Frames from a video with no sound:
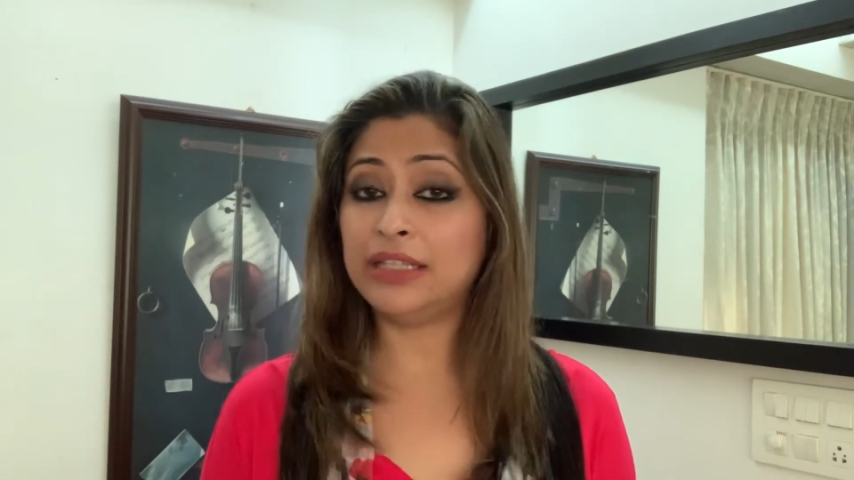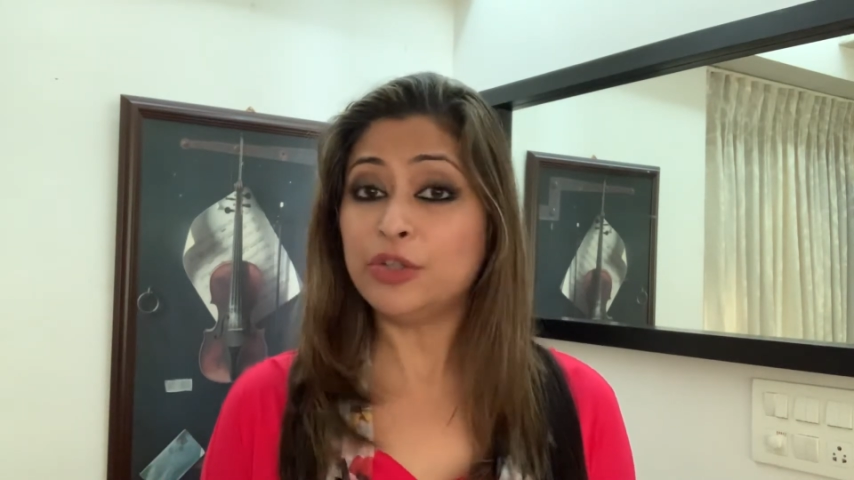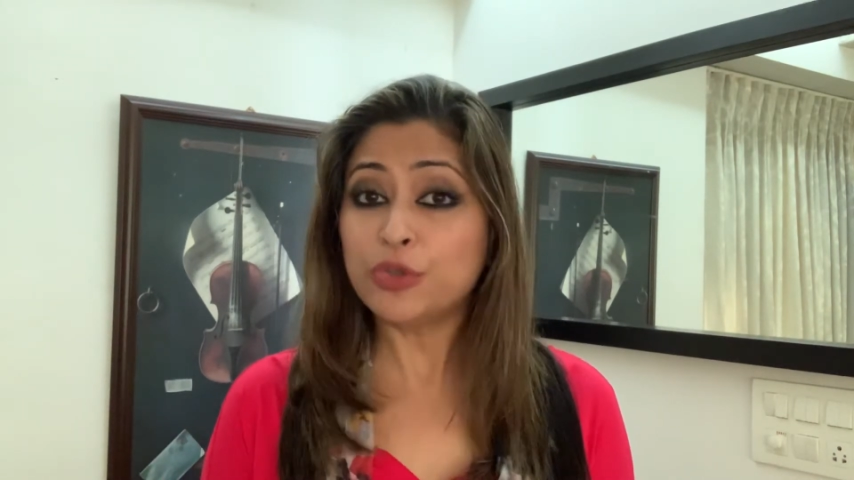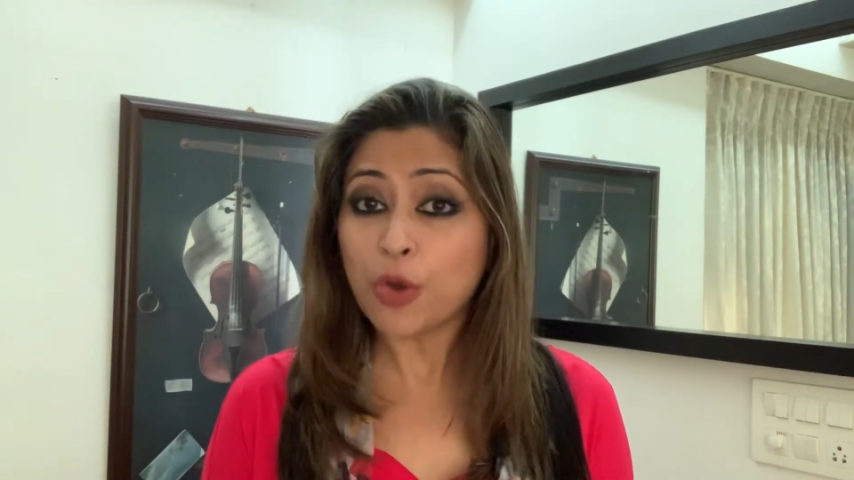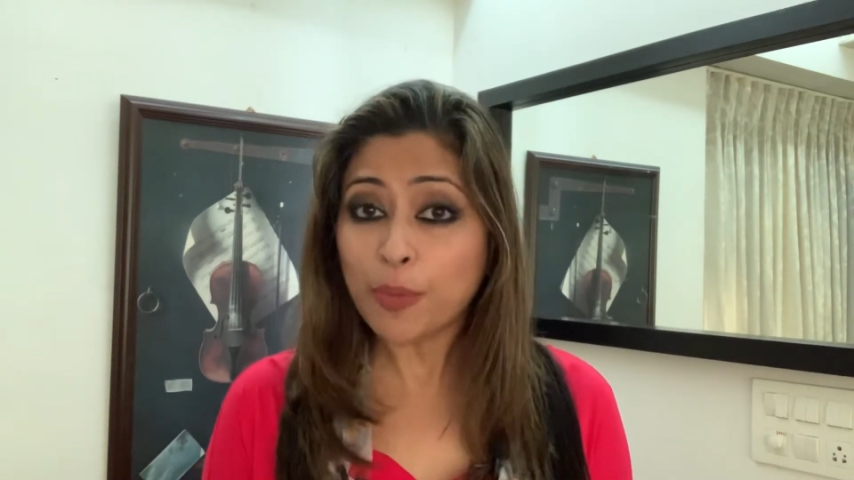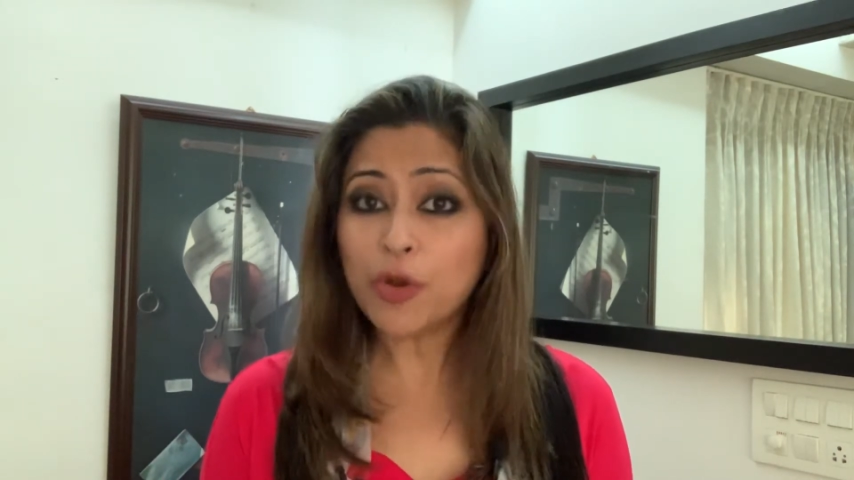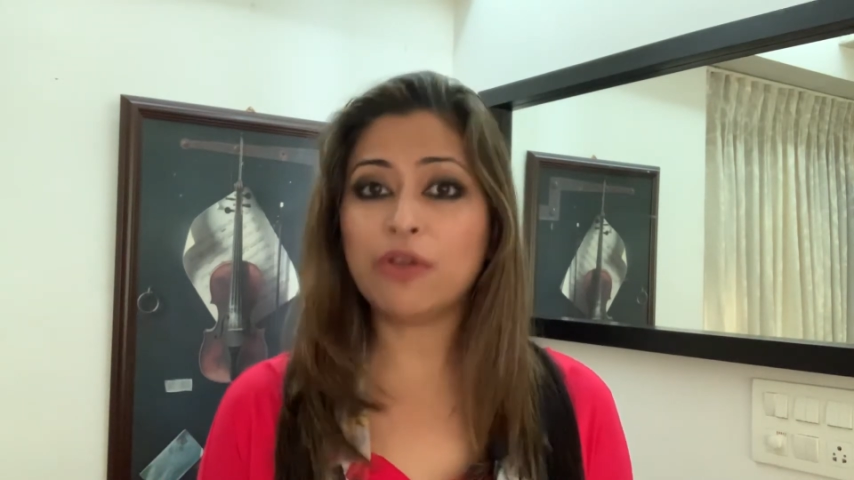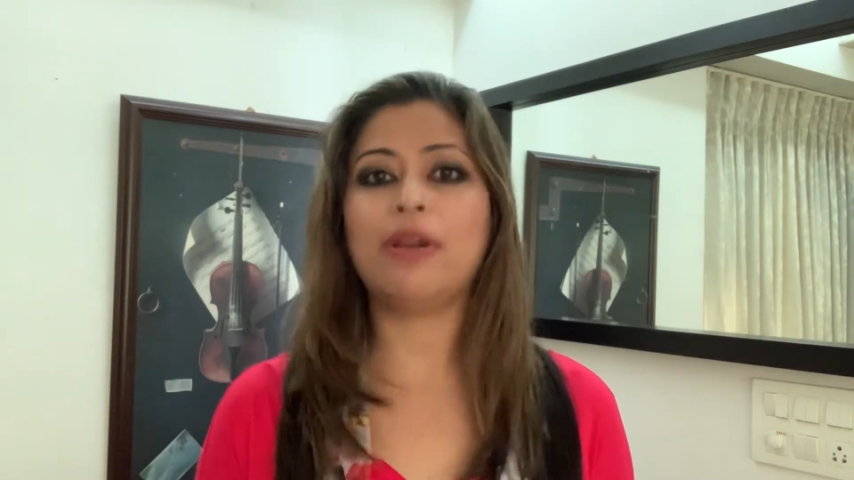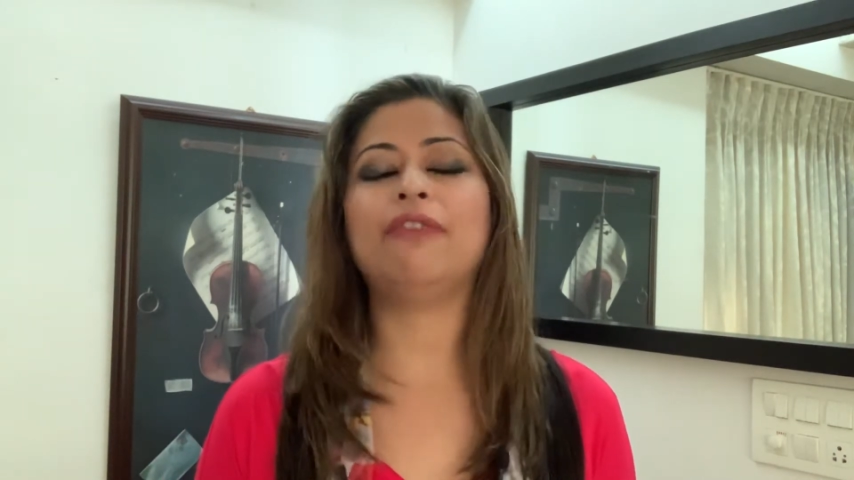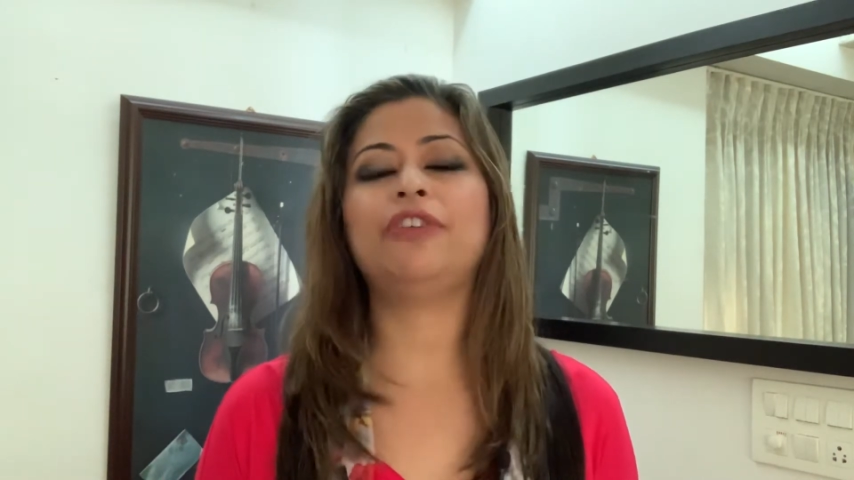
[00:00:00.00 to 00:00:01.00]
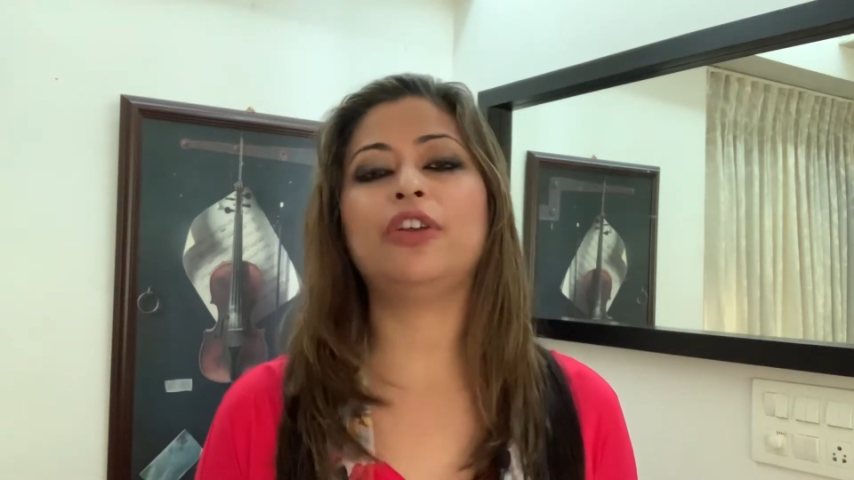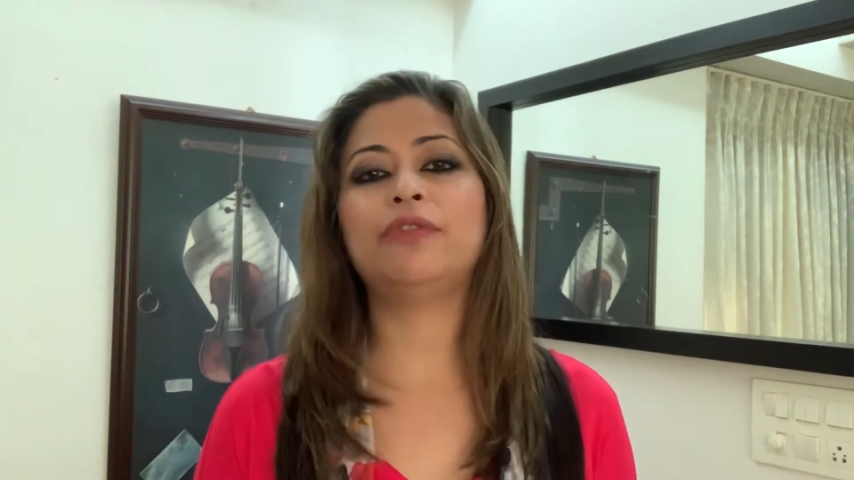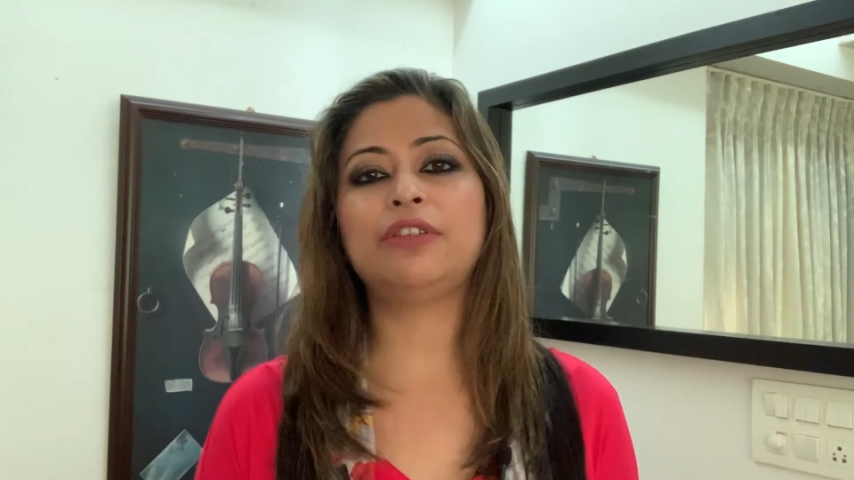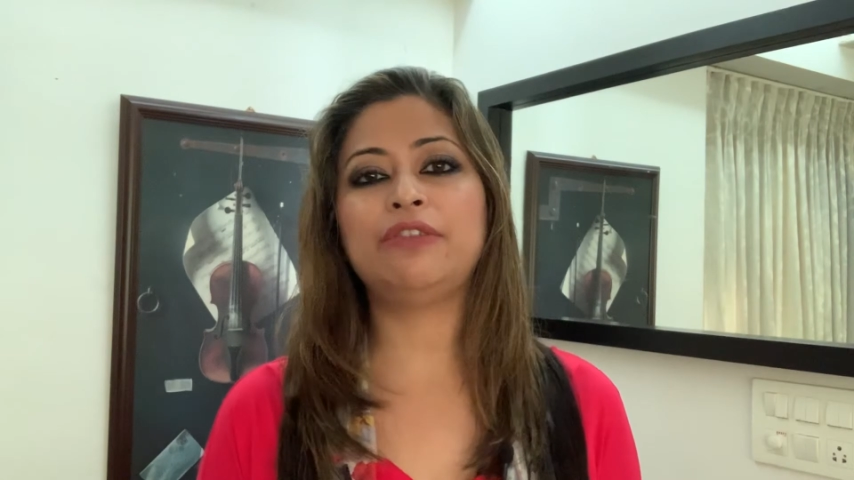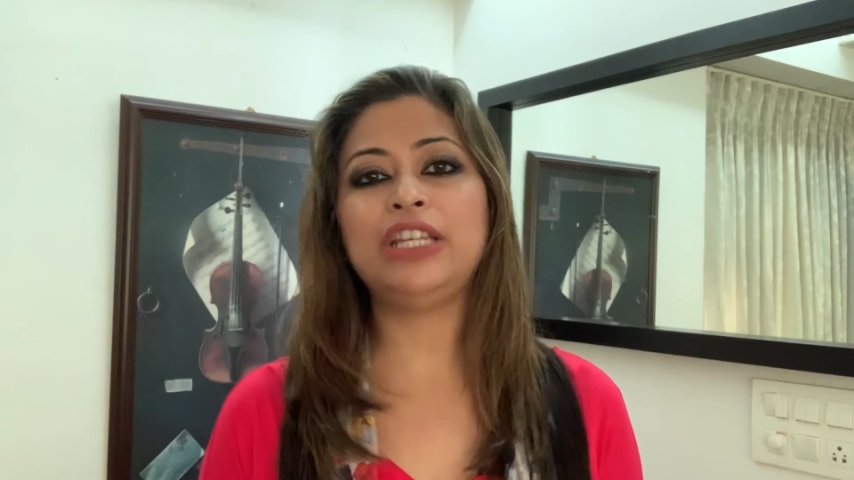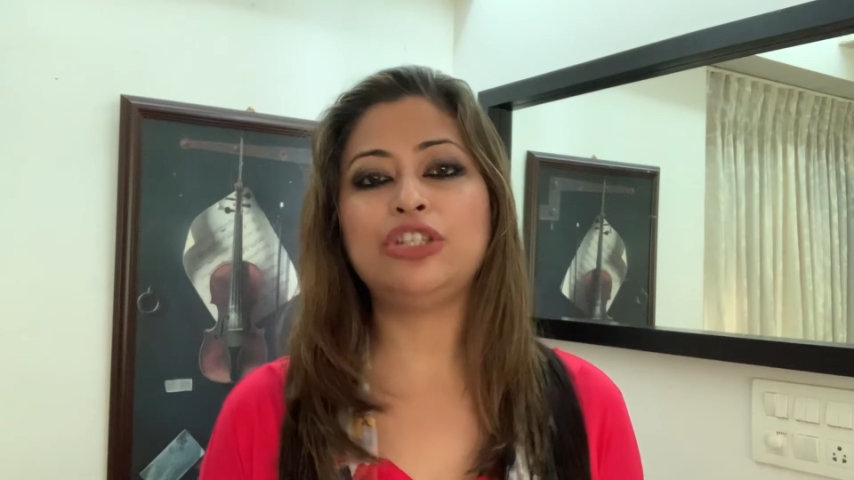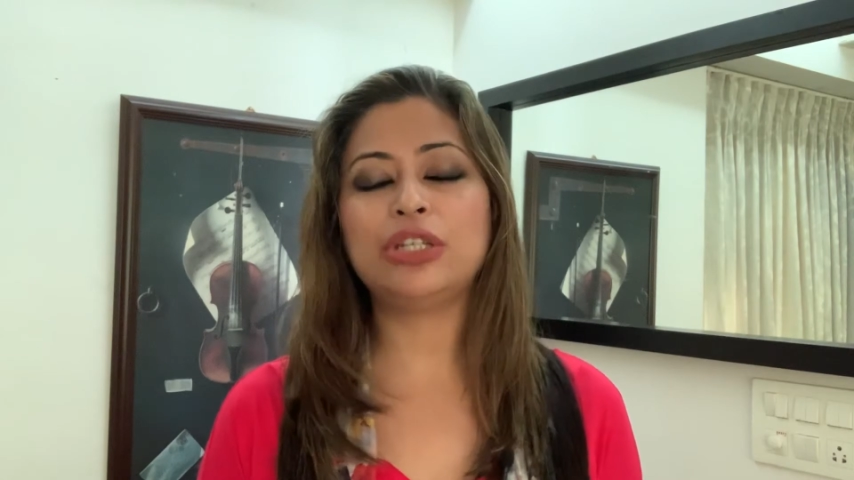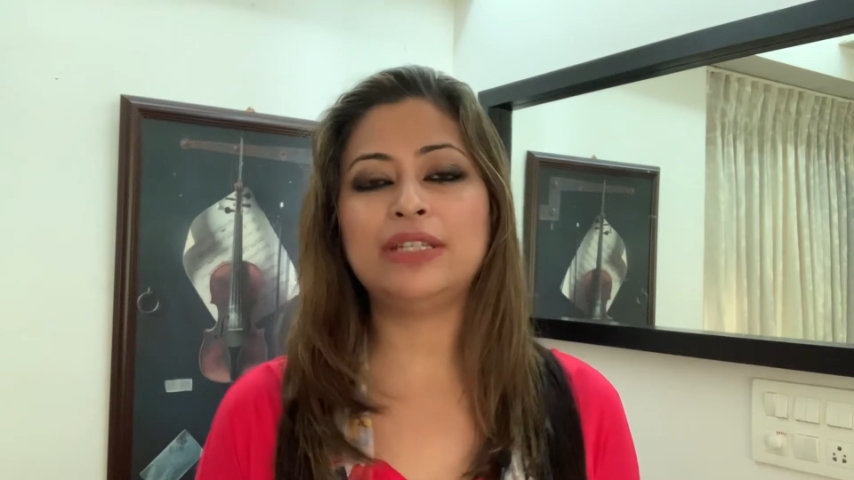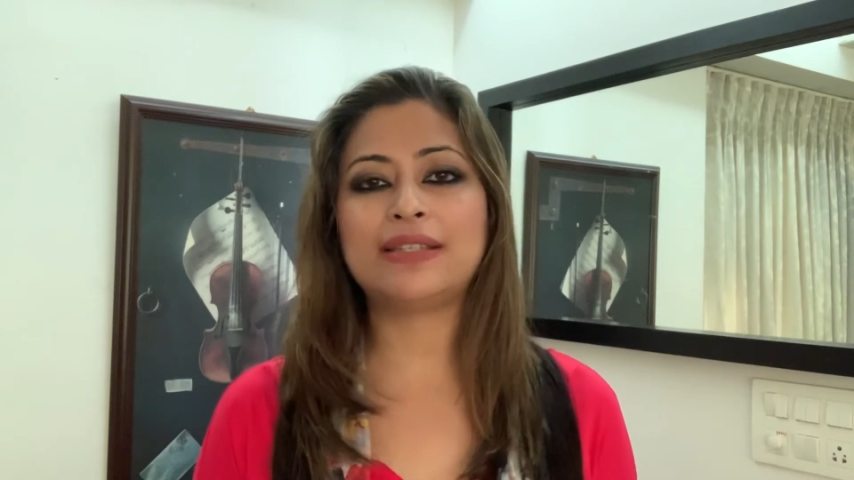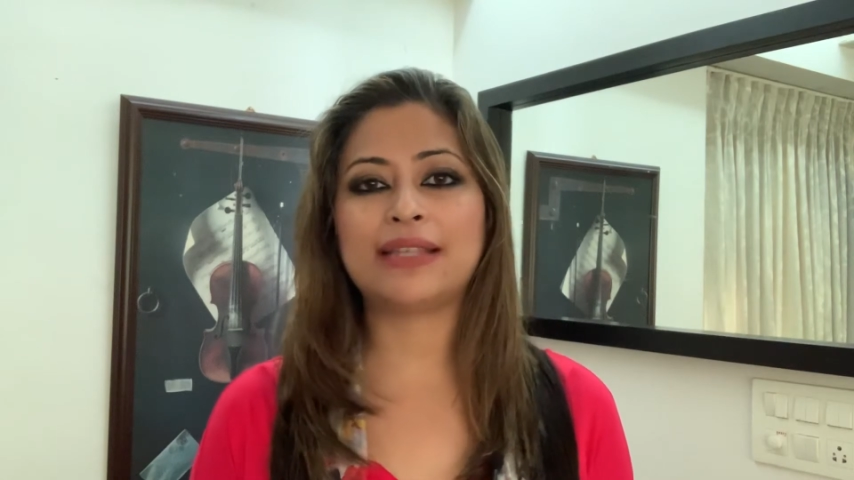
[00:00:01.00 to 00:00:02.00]
The topography of the
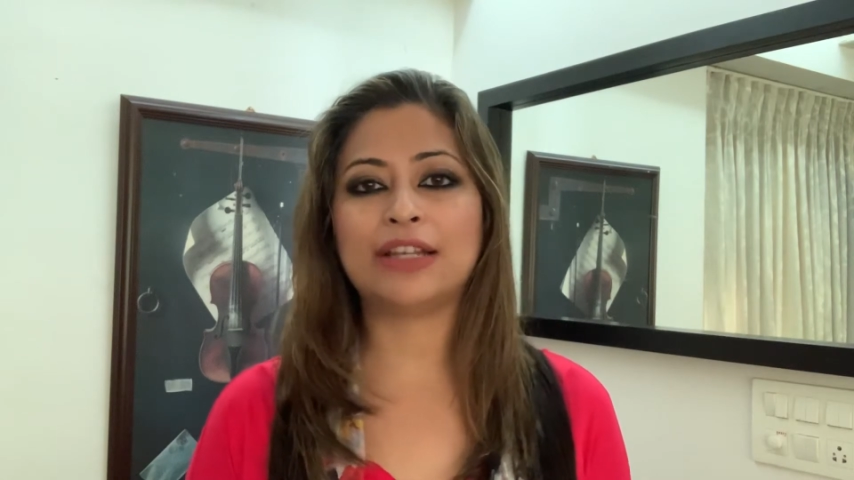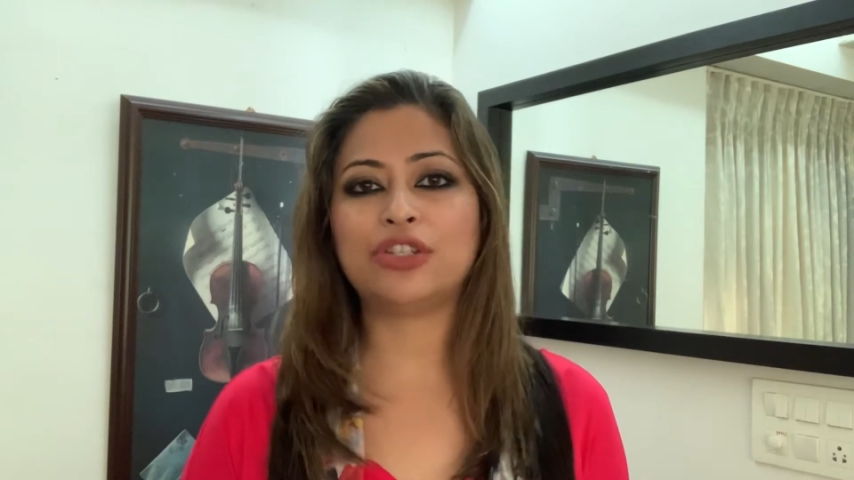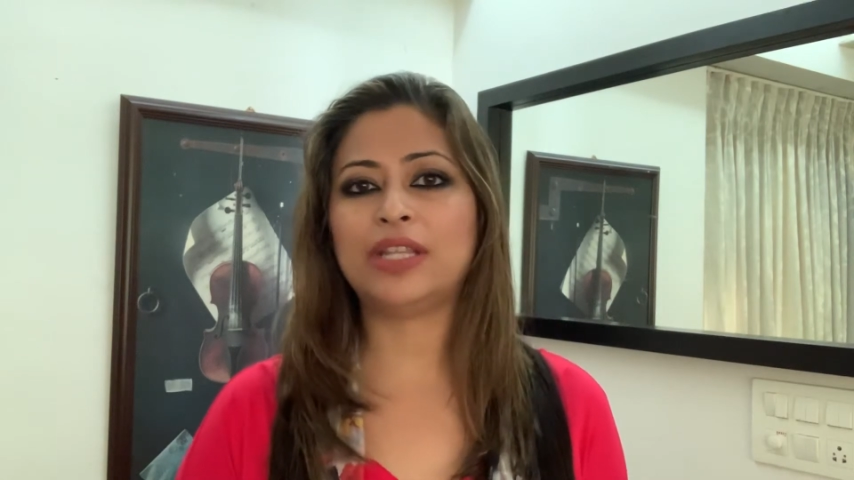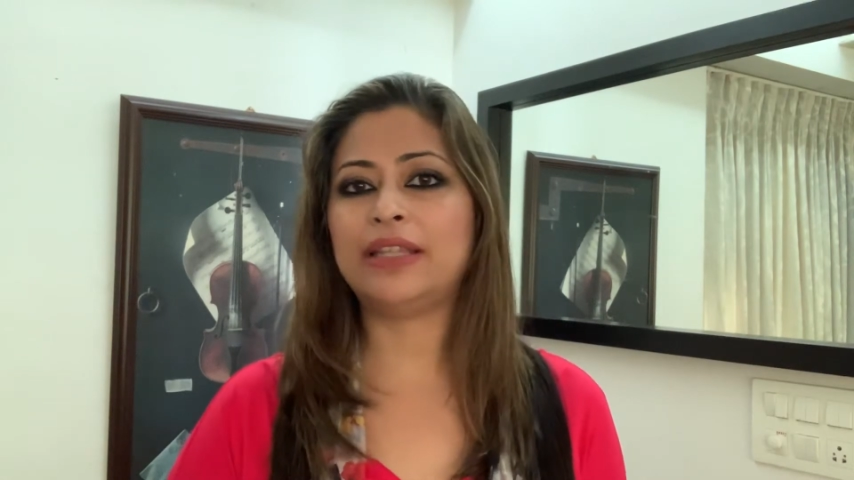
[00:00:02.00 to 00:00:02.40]
region is such